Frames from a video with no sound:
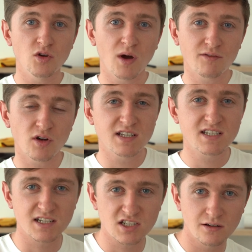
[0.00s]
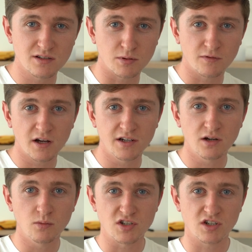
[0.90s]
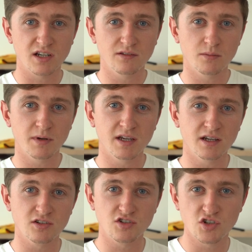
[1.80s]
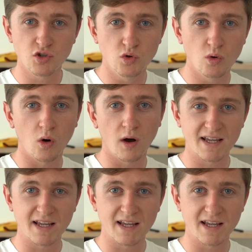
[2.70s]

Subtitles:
You have your internet service provider, which could either be Do or